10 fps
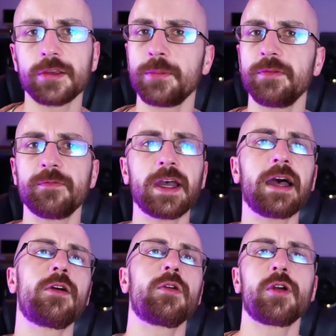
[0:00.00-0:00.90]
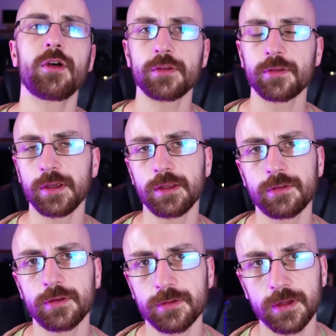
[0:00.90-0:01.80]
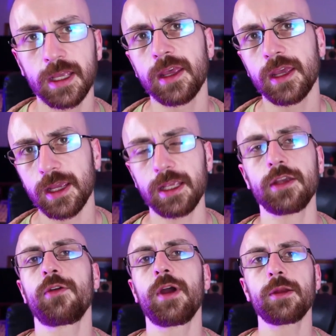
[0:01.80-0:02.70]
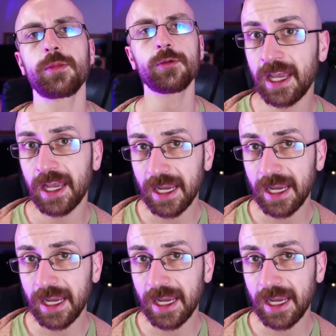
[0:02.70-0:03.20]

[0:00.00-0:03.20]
I mean, that whole concert is just incredible.